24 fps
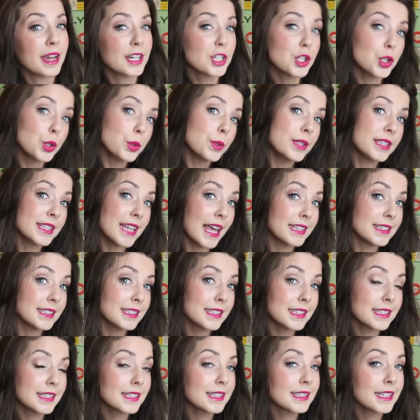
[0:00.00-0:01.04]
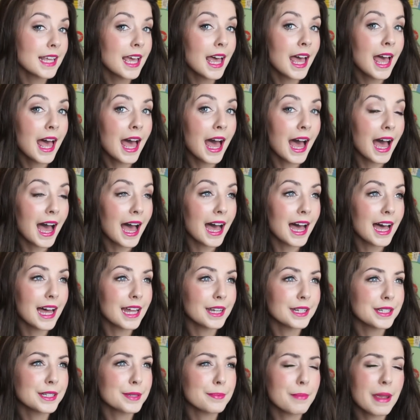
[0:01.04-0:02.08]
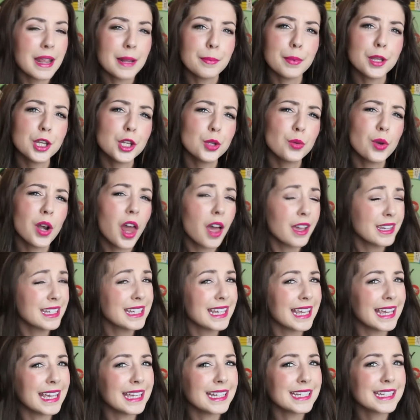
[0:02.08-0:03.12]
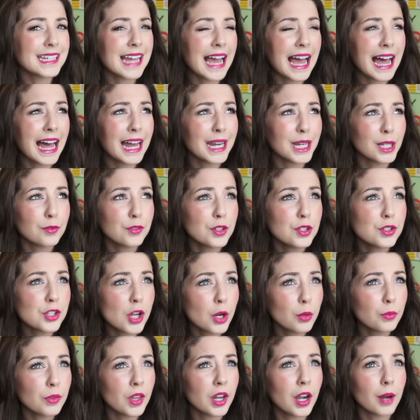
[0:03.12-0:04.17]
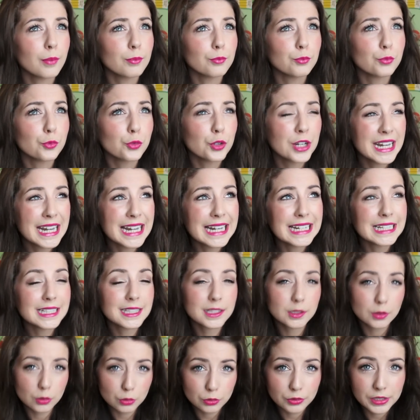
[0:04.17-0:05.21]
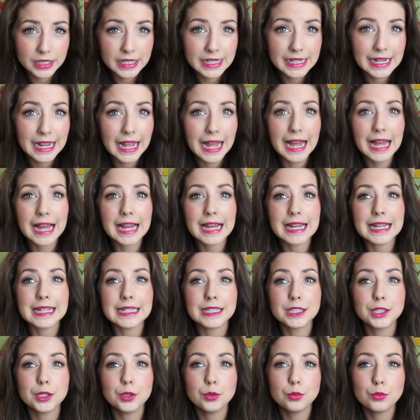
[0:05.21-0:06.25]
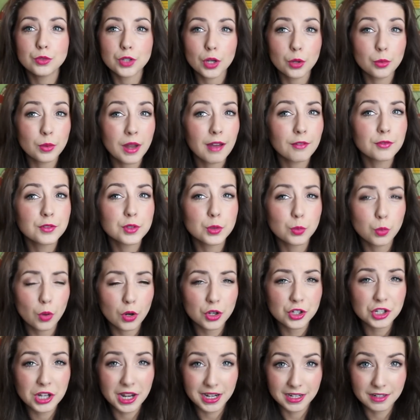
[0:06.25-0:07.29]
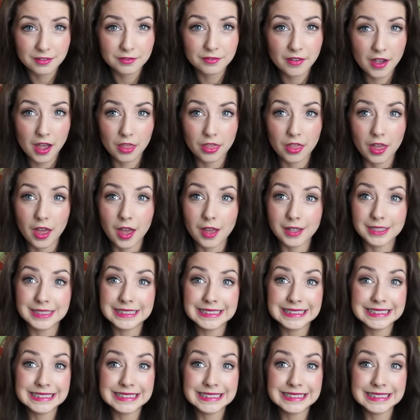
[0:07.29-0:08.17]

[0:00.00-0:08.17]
my 2 cents and maybe you'd like it, and if you don't then I'm really sorry and you don't have to watch any further.